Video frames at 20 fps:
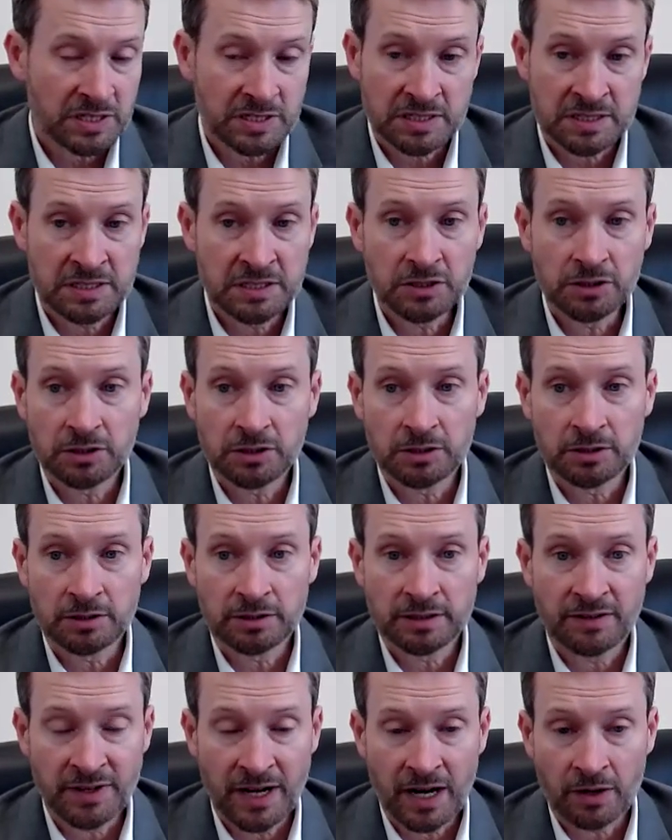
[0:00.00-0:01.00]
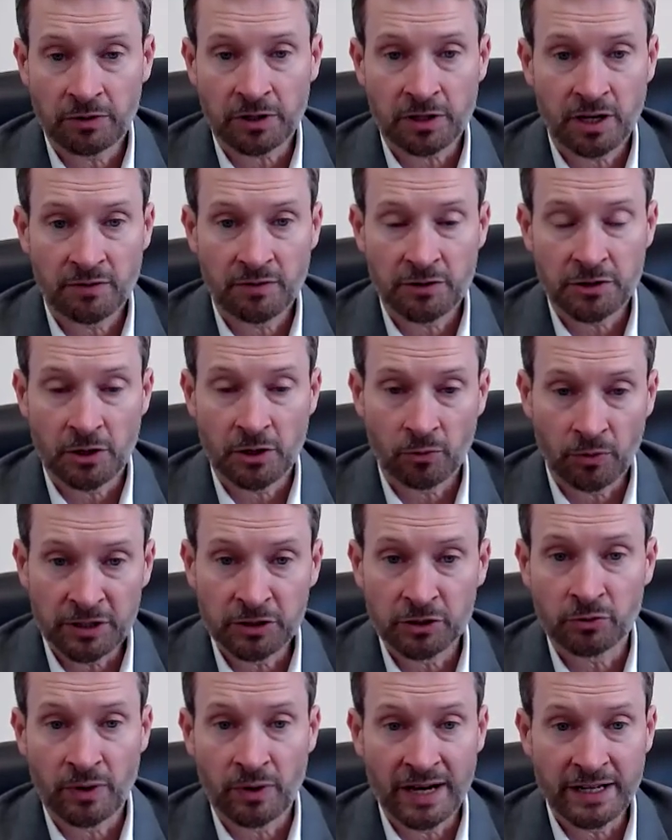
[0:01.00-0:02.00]
We still have not recovered our
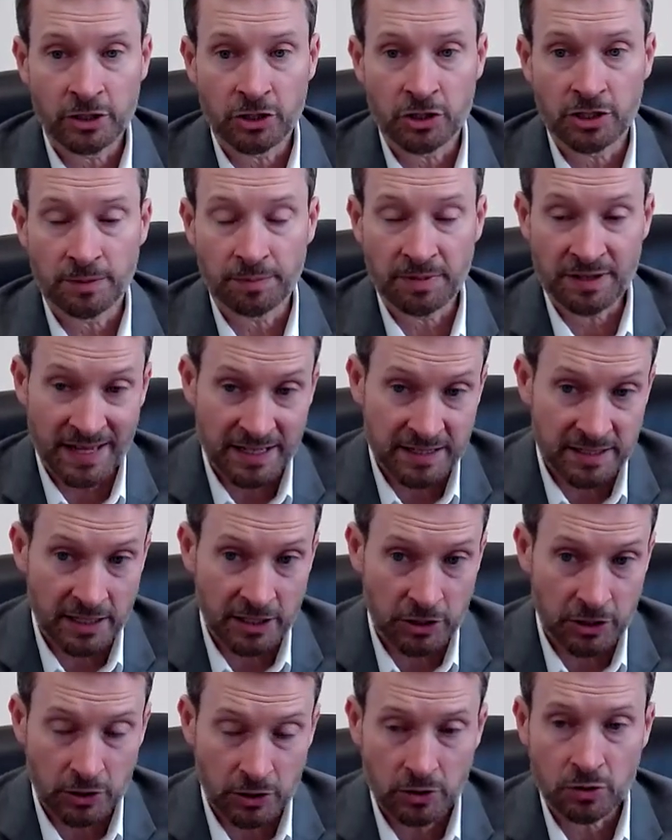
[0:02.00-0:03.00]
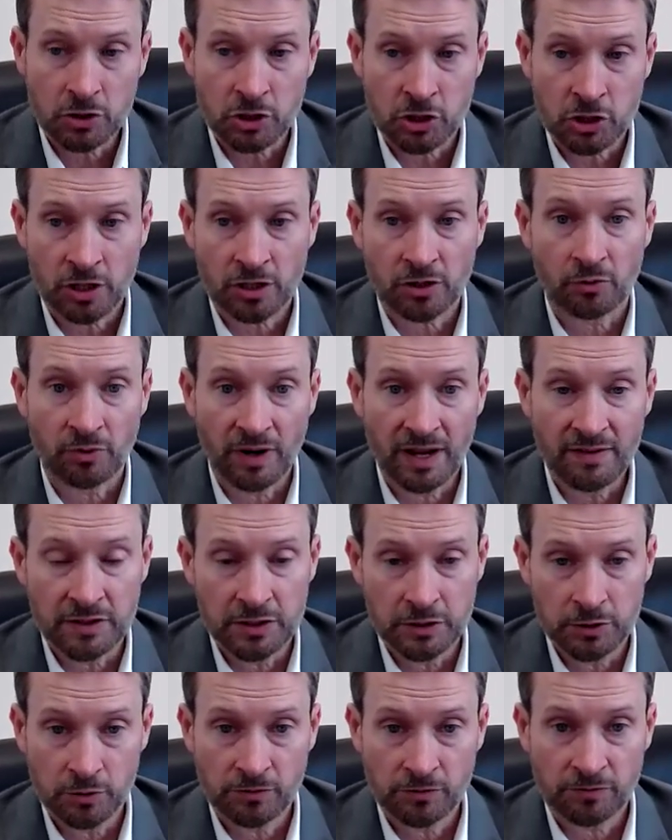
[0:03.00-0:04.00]
rail ridership, and that's a huge chunk of
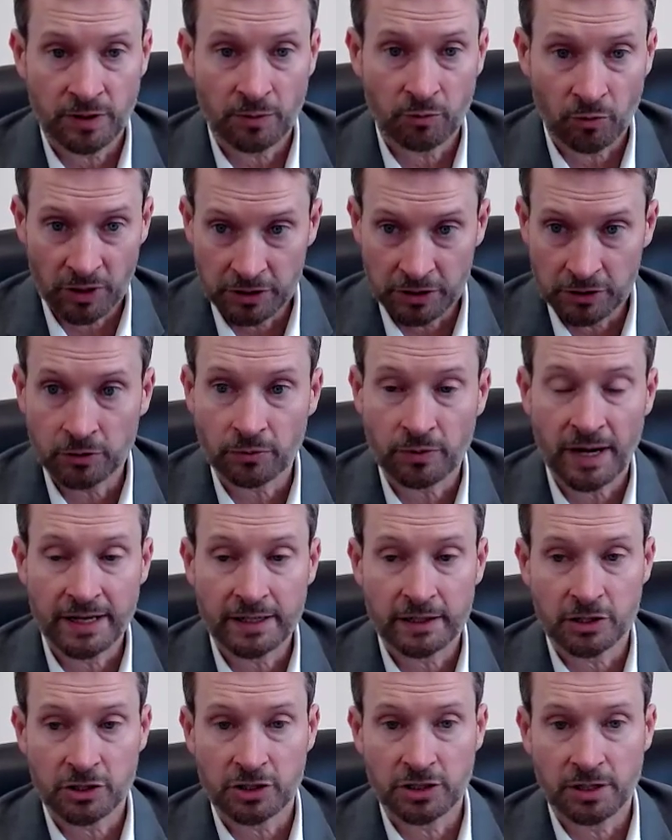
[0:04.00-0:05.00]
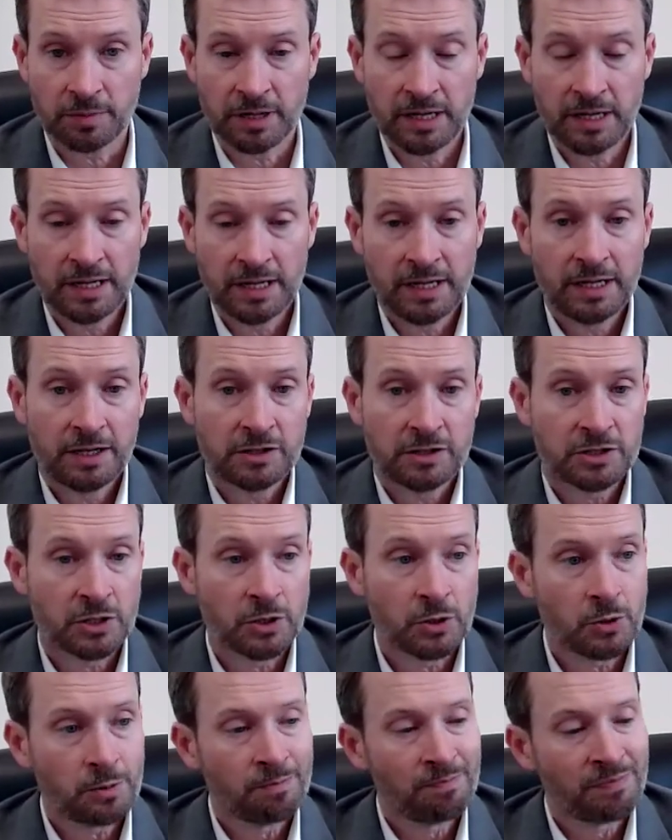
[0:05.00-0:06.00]
revenue from rail ridership.
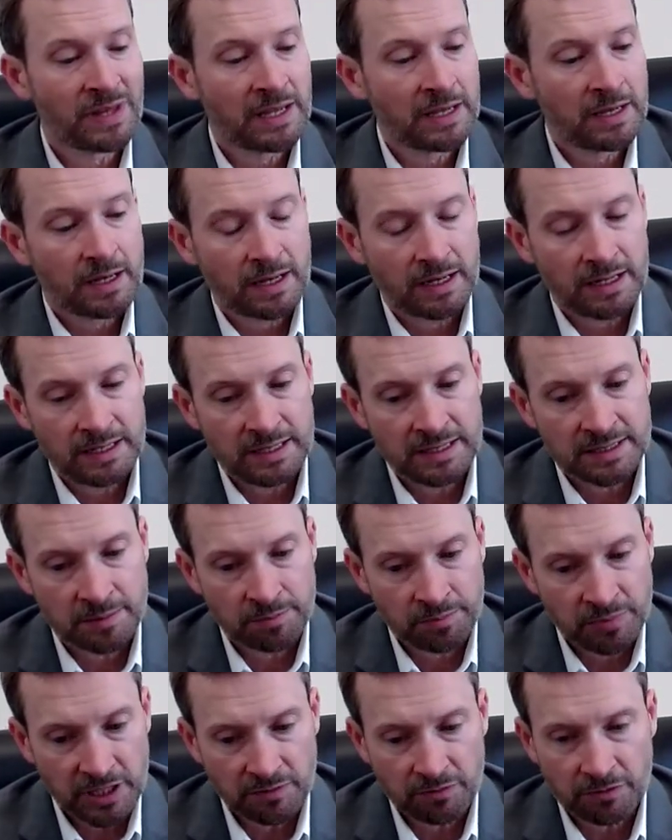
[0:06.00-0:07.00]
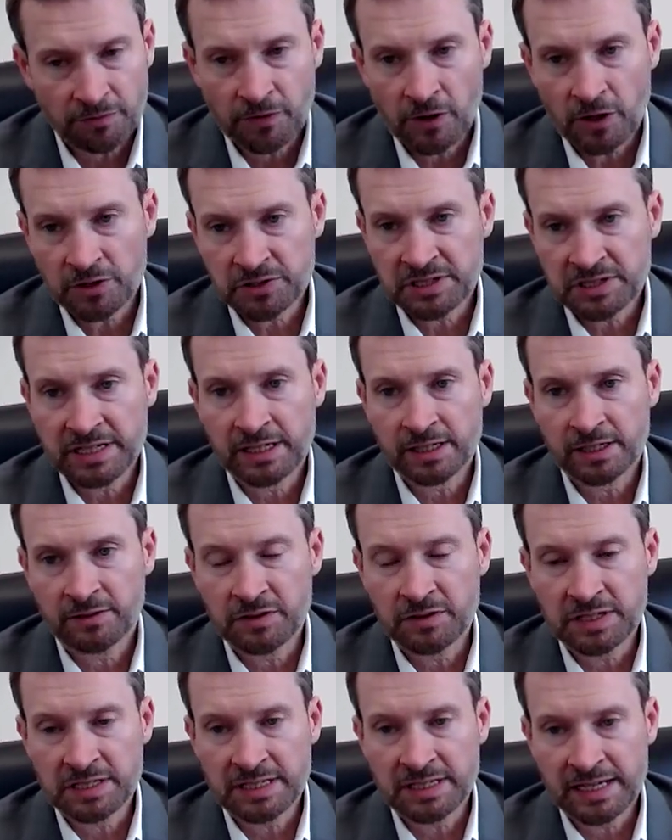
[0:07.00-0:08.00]
So it's a bit of a false
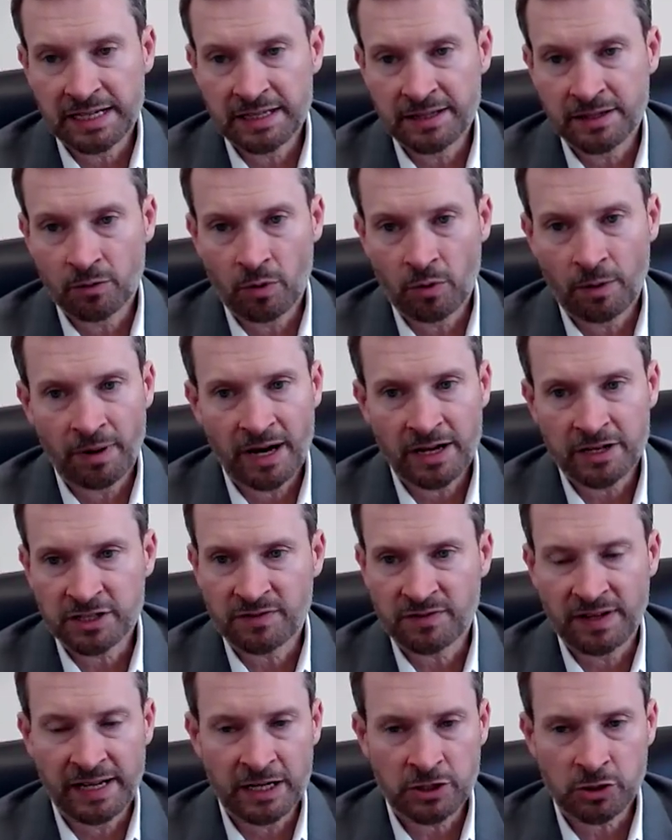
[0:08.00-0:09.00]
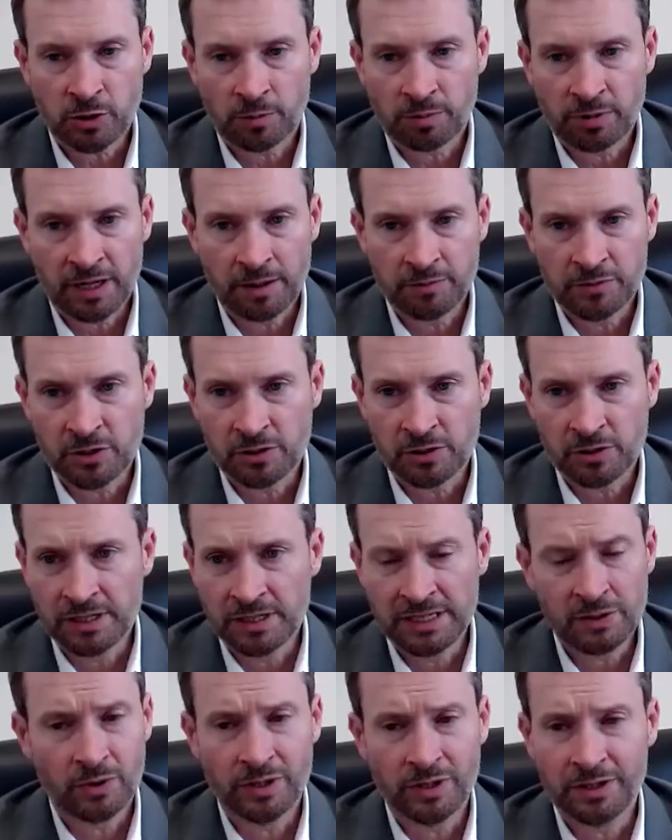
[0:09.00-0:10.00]
narrative to say that WMATA's financial problems
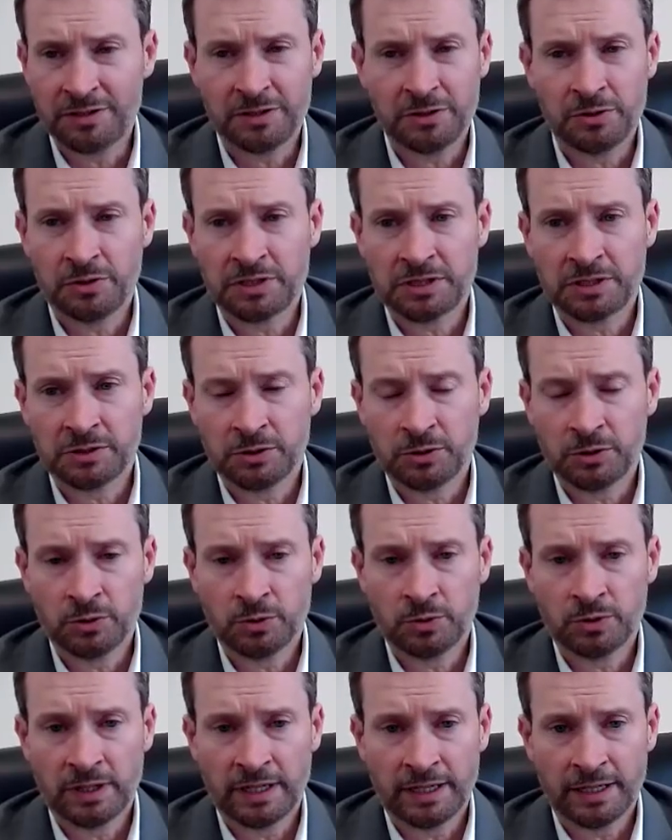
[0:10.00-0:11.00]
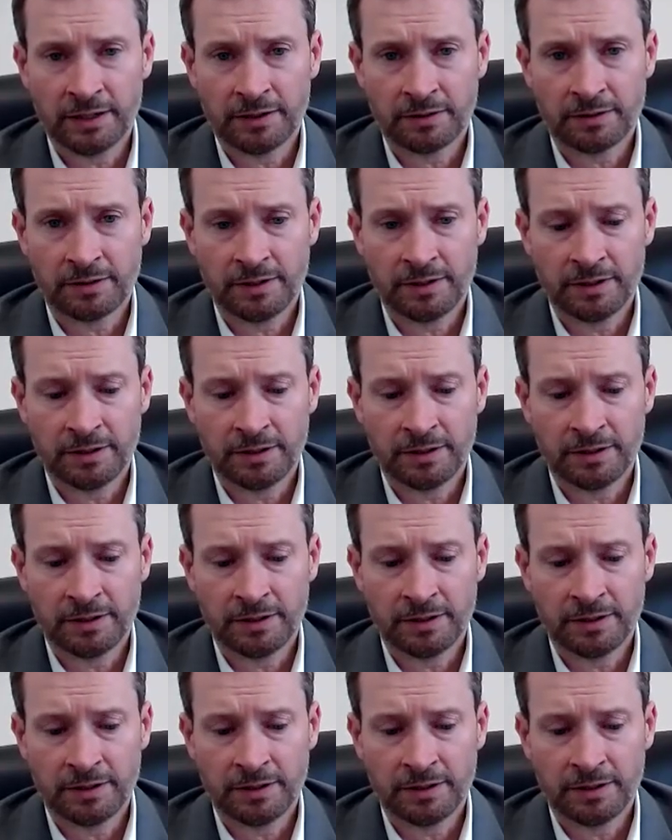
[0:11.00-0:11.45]
are anywhere due to